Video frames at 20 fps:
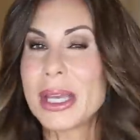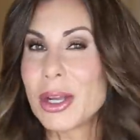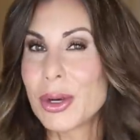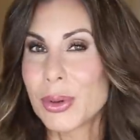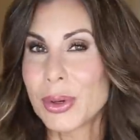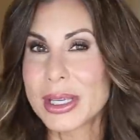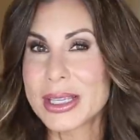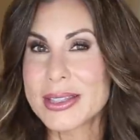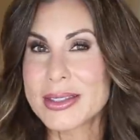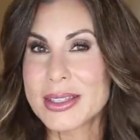be
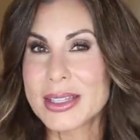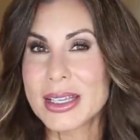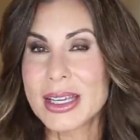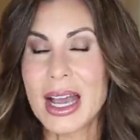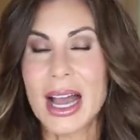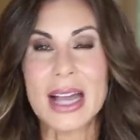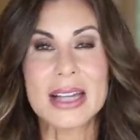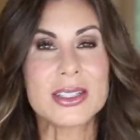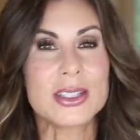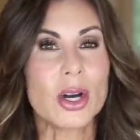
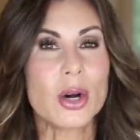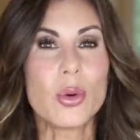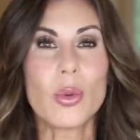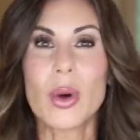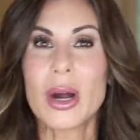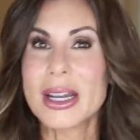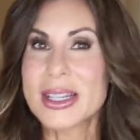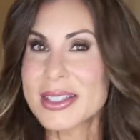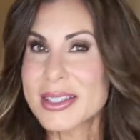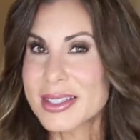greasy. I don't
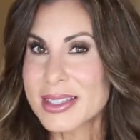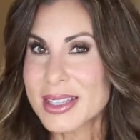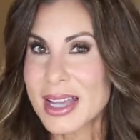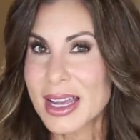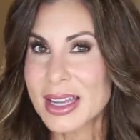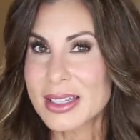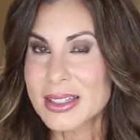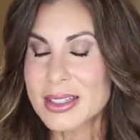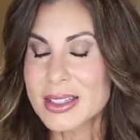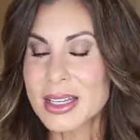want a
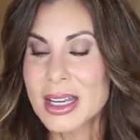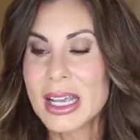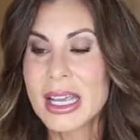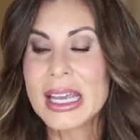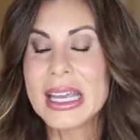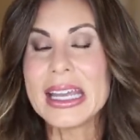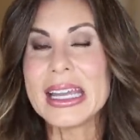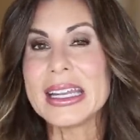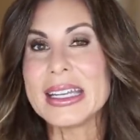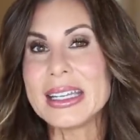scent.
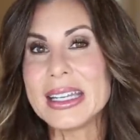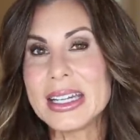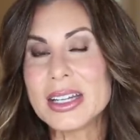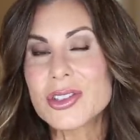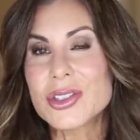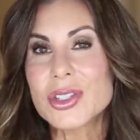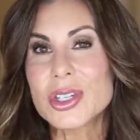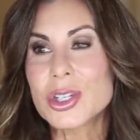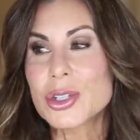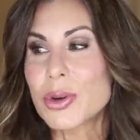It
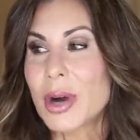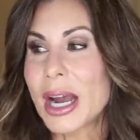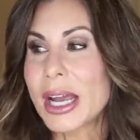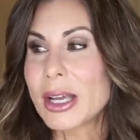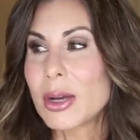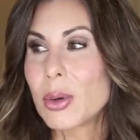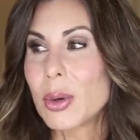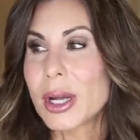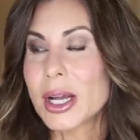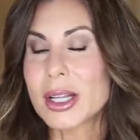needs to dry
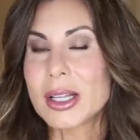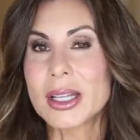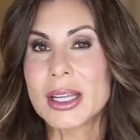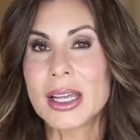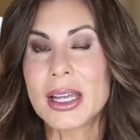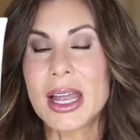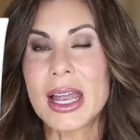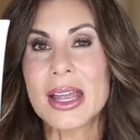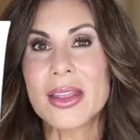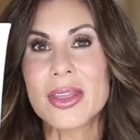
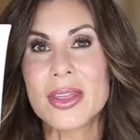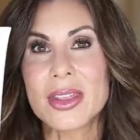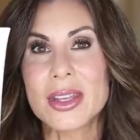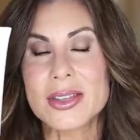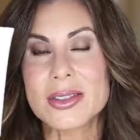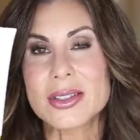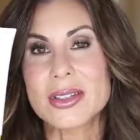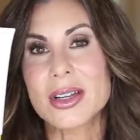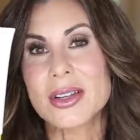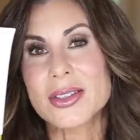quickly, and
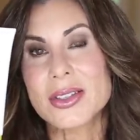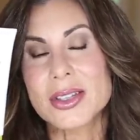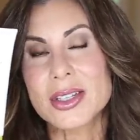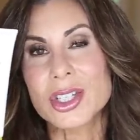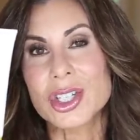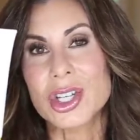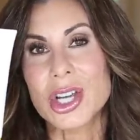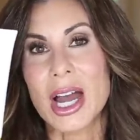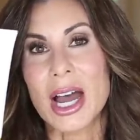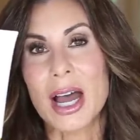this does the
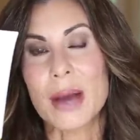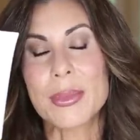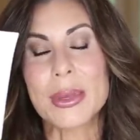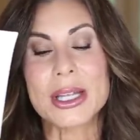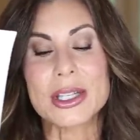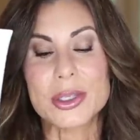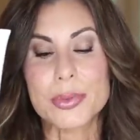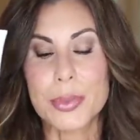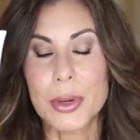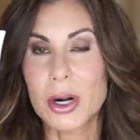job.
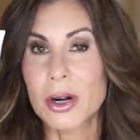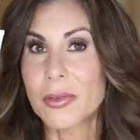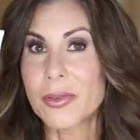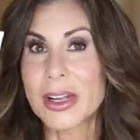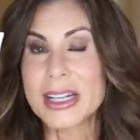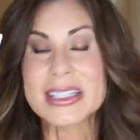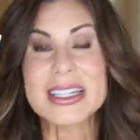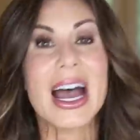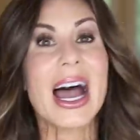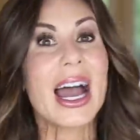It's
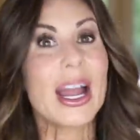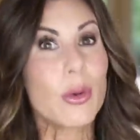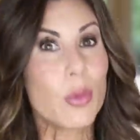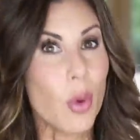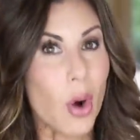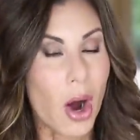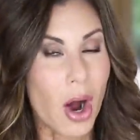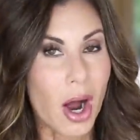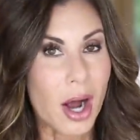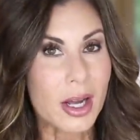perfect. I
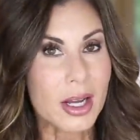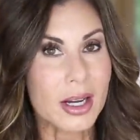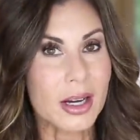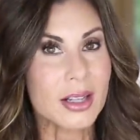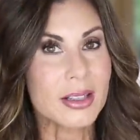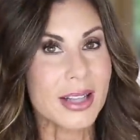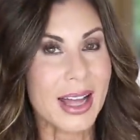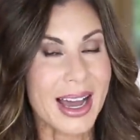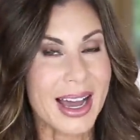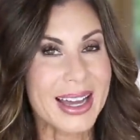walk
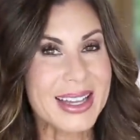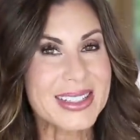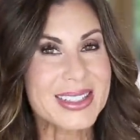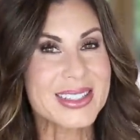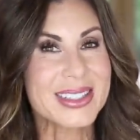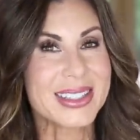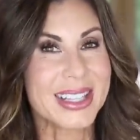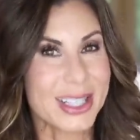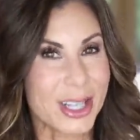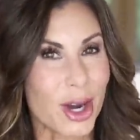a
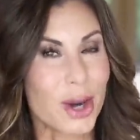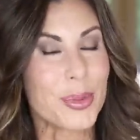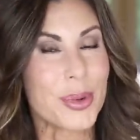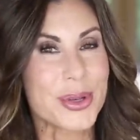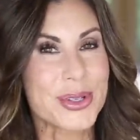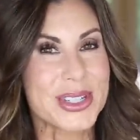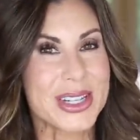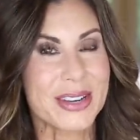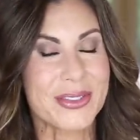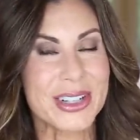lot, like
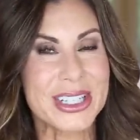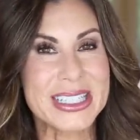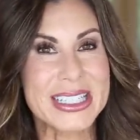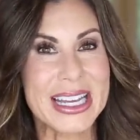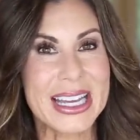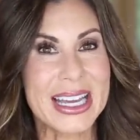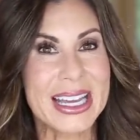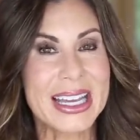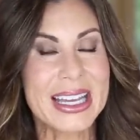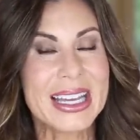almost every
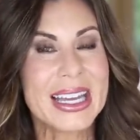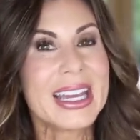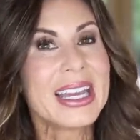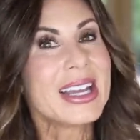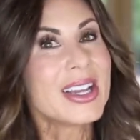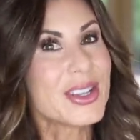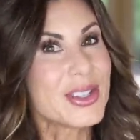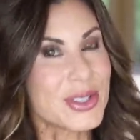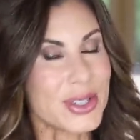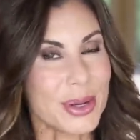day.
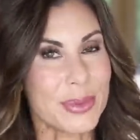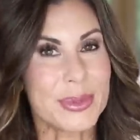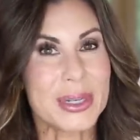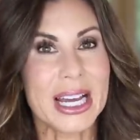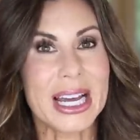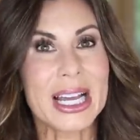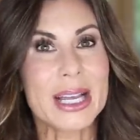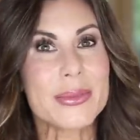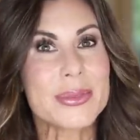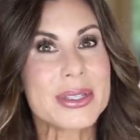
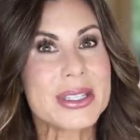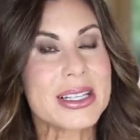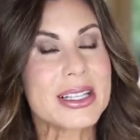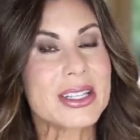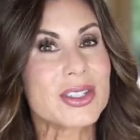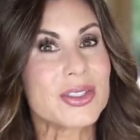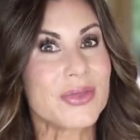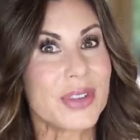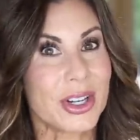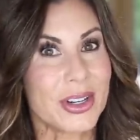Sometimes
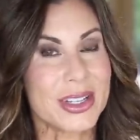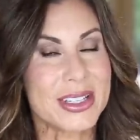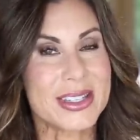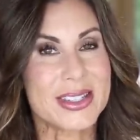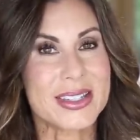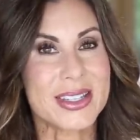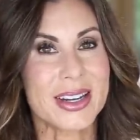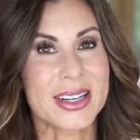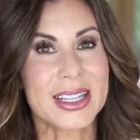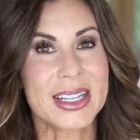it's very
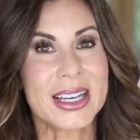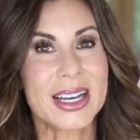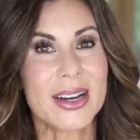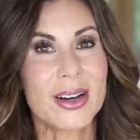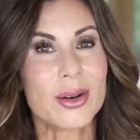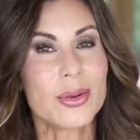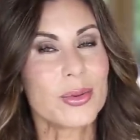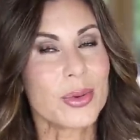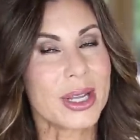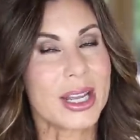sunny
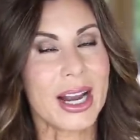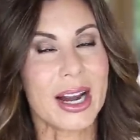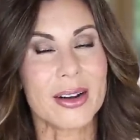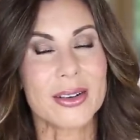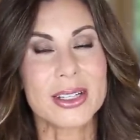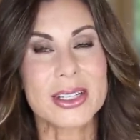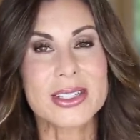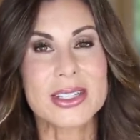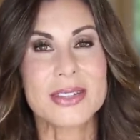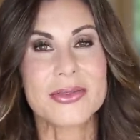out,
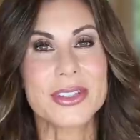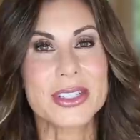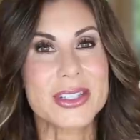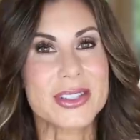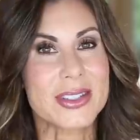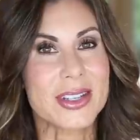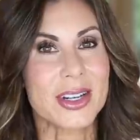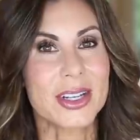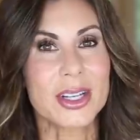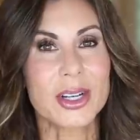regardless if it's
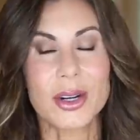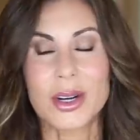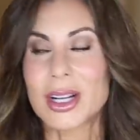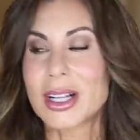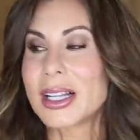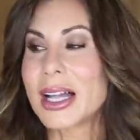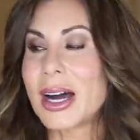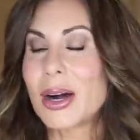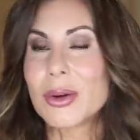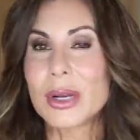sunny or
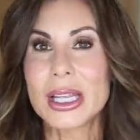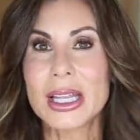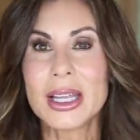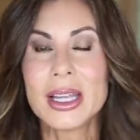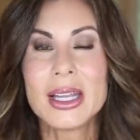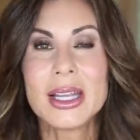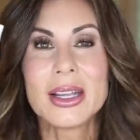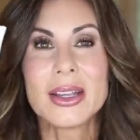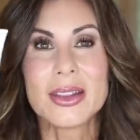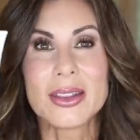cloudy.
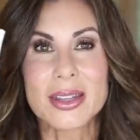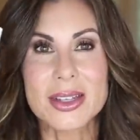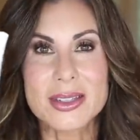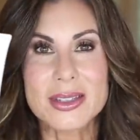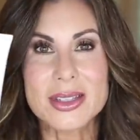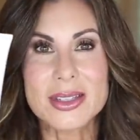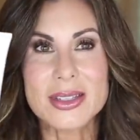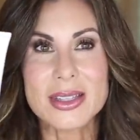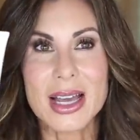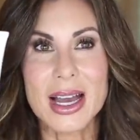
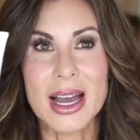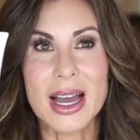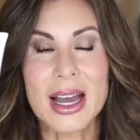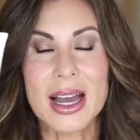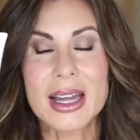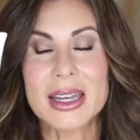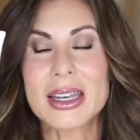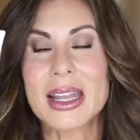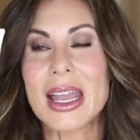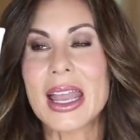This is
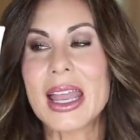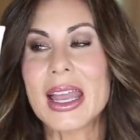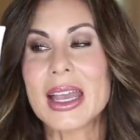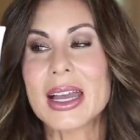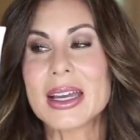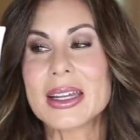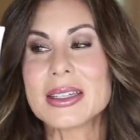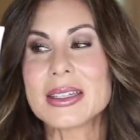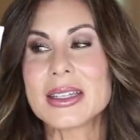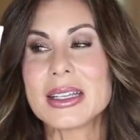on,
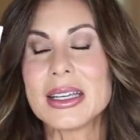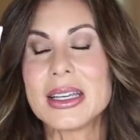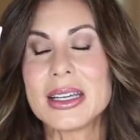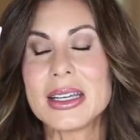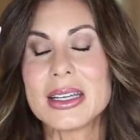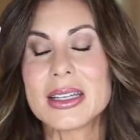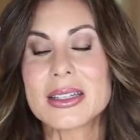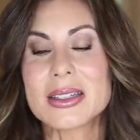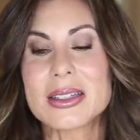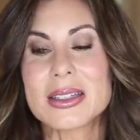and
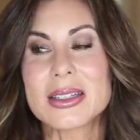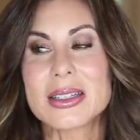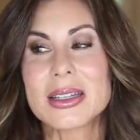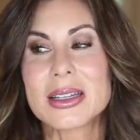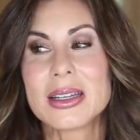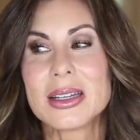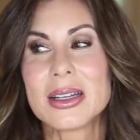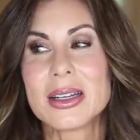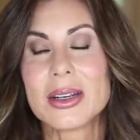it